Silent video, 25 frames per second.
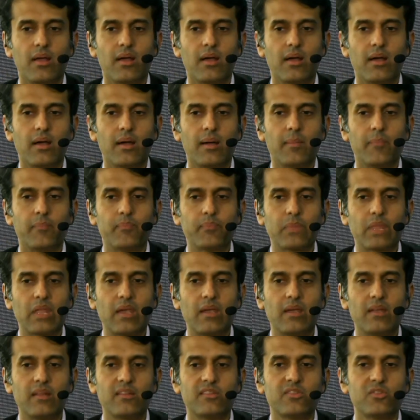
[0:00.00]
Um,
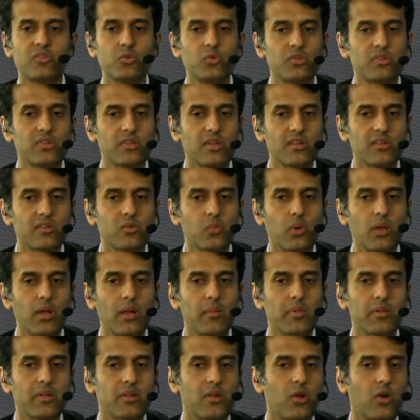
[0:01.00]
it suits us
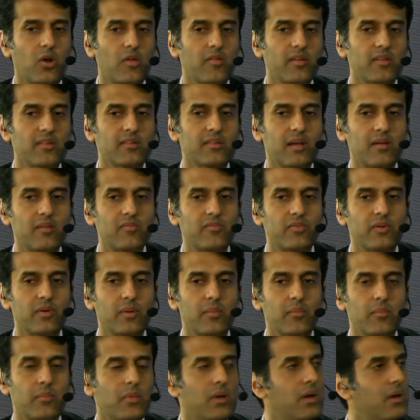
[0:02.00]
well because a lot of us come
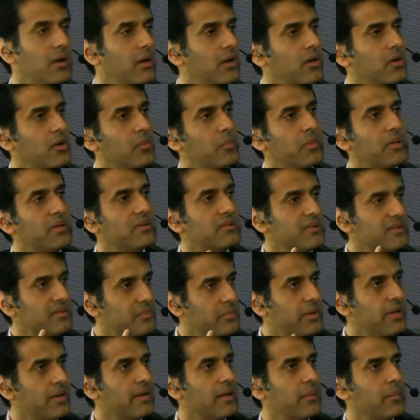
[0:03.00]
from you know business
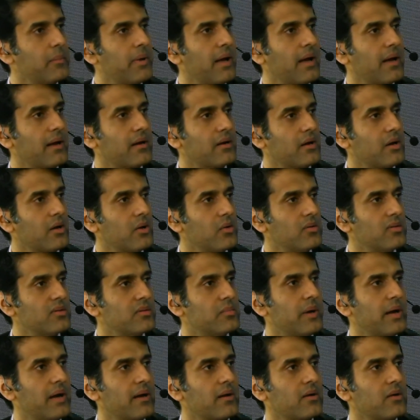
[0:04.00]
building backgrounds,
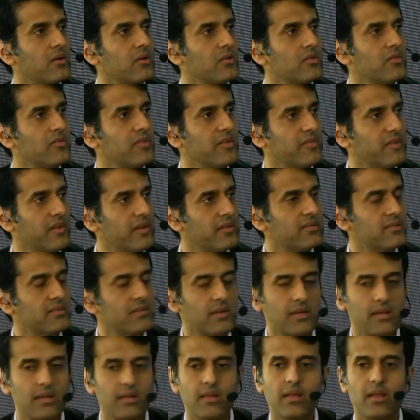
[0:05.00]
backgrounds of
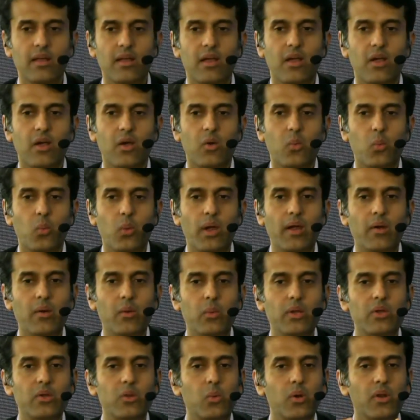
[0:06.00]
investing, where
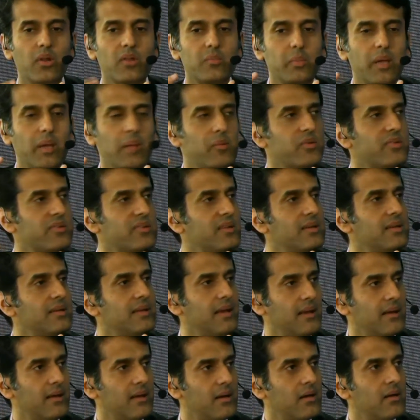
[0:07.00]
we do want to be able to see
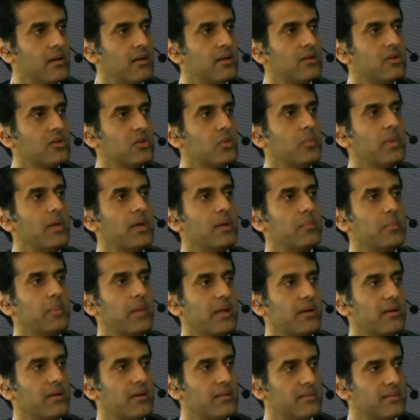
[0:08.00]
data to make
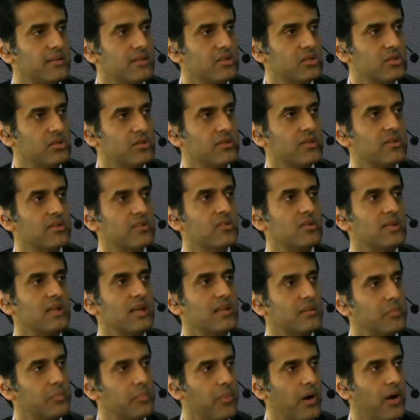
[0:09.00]
better decisions, and so
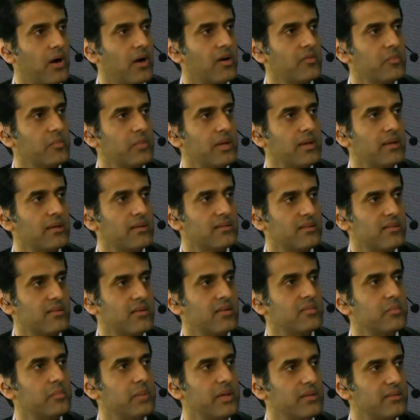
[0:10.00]
that's part of being at
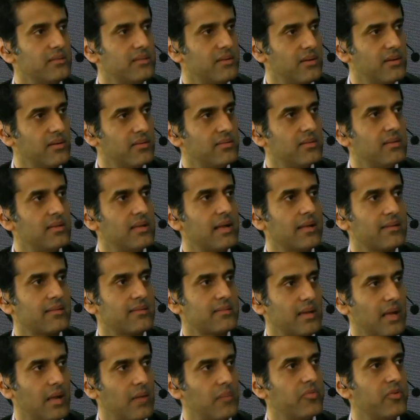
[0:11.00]
Series B, Series C
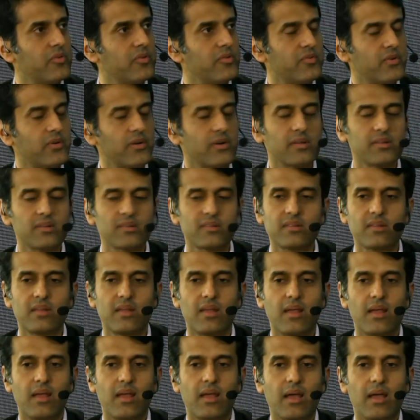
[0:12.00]
that's helpful for us.
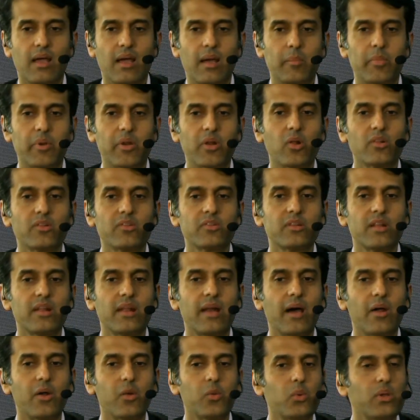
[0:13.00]
Uh, but also then
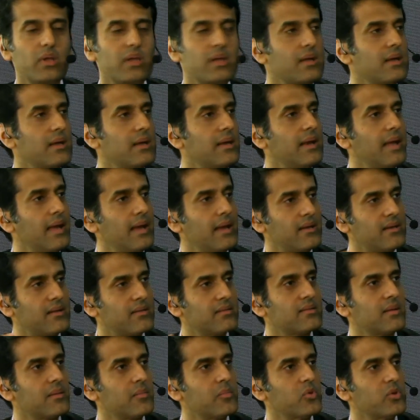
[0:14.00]
how do we connect
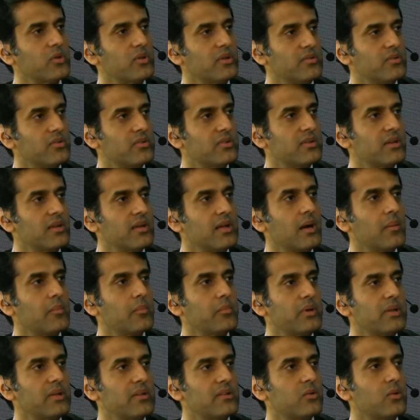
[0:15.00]
some of those interesting
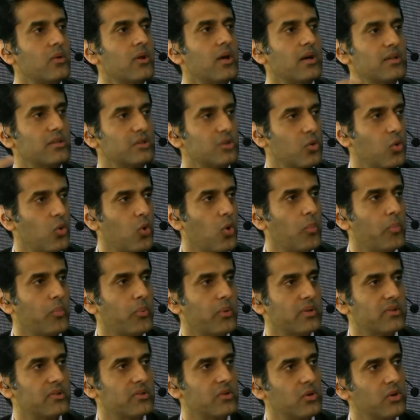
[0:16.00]
companies to larger
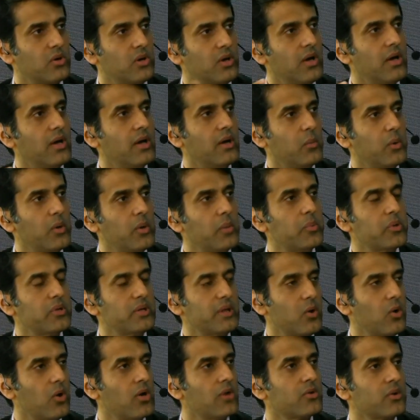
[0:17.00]
corporates? So when you put
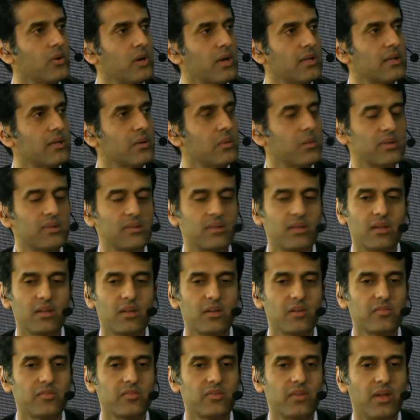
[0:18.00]
that all together, we think
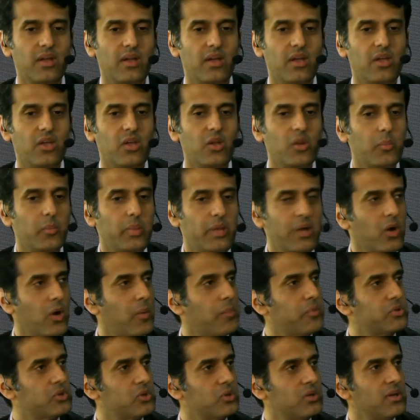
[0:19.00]
of you know, big
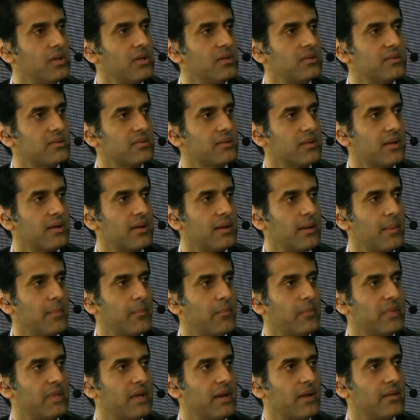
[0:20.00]
opportunities
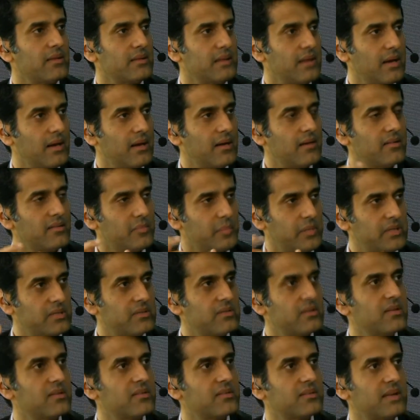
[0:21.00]
um, that are there,
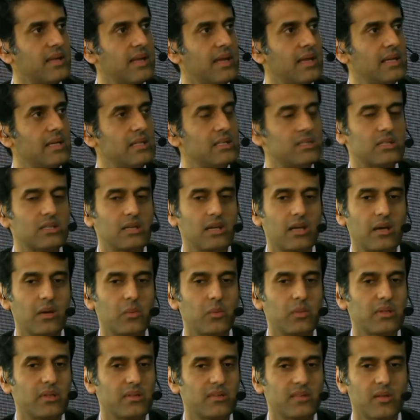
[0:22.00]
especially in the stage. Uh,
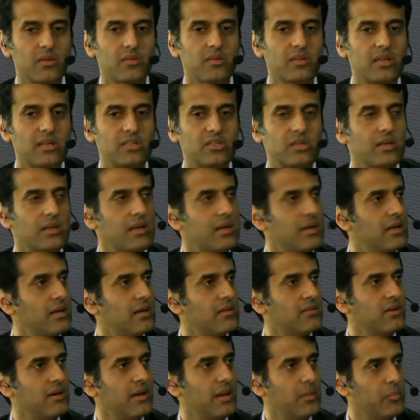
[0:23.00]
we think Southeast Asia and India
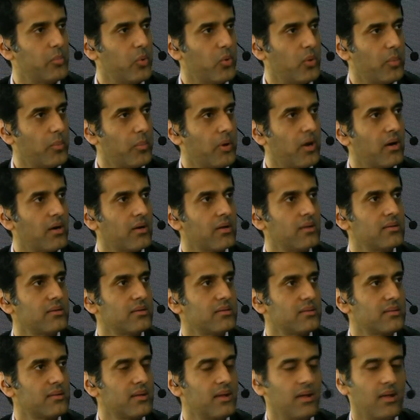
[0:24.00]
is really important
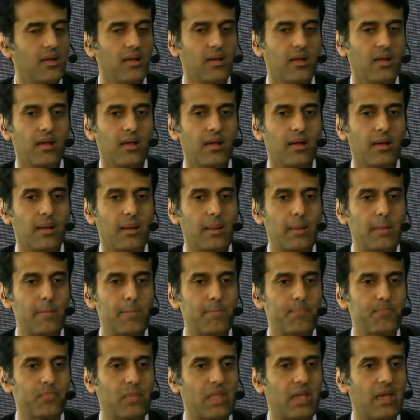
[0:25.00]
markets.
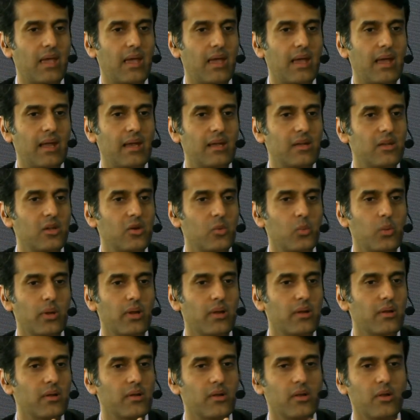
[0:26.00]
Um, and you know,
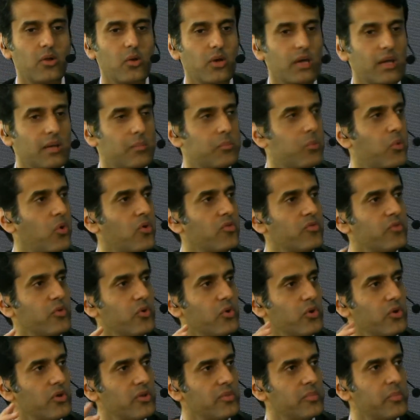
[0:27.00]
we'll look at
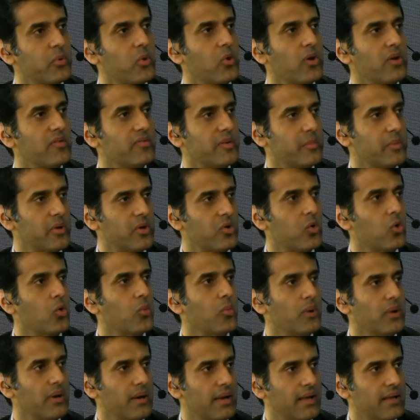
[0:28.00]
portfolios purely from a
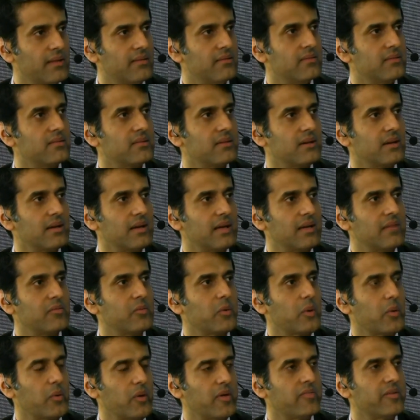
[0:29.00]
global lens, uh,
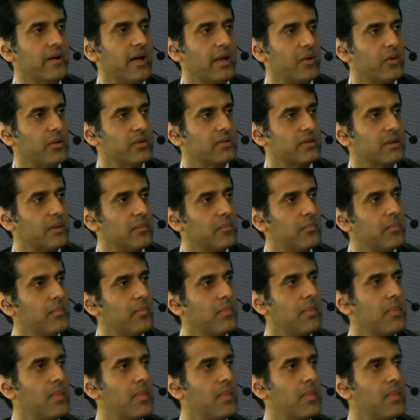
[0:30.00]
even when we evaluate them.